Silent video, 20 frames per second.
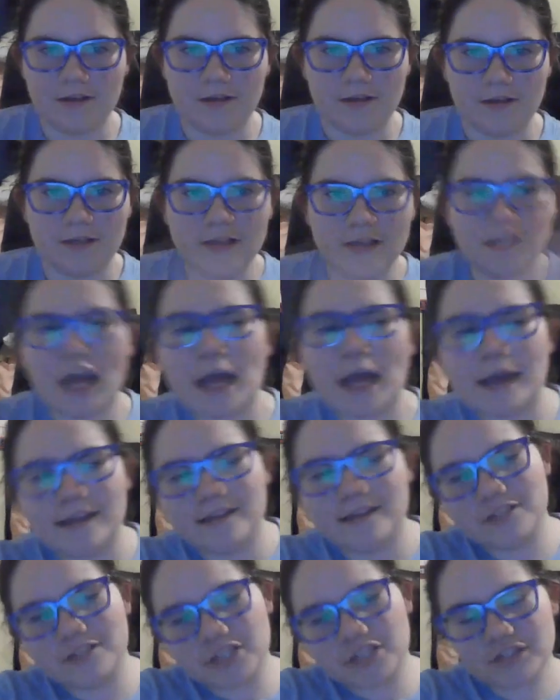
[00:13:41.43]

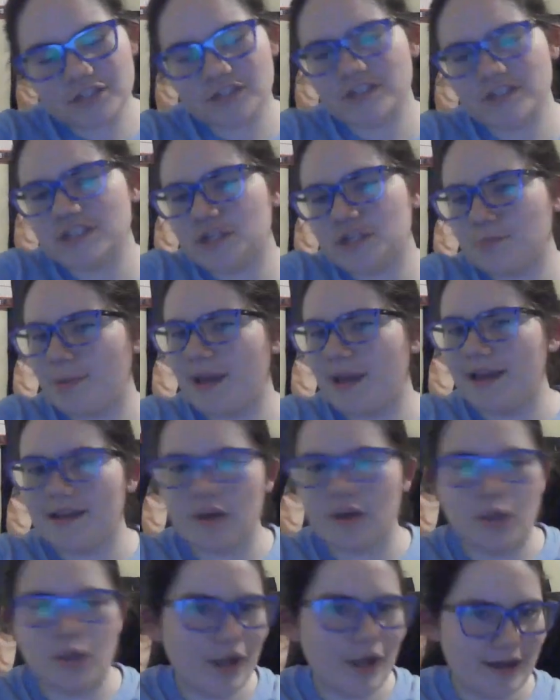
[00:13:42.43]
he chills in Japan
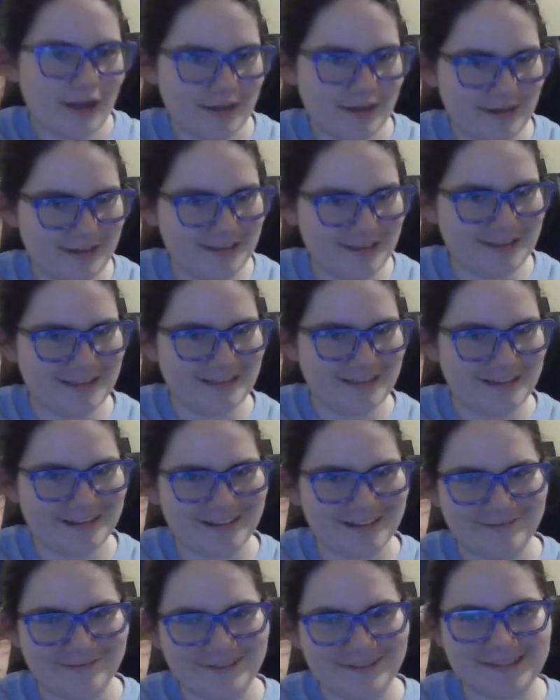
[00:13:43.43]
a lot in the
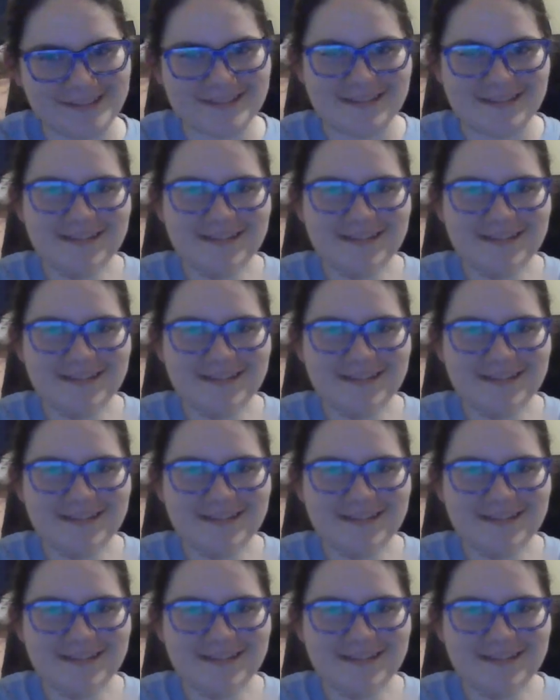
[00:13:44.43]
comics.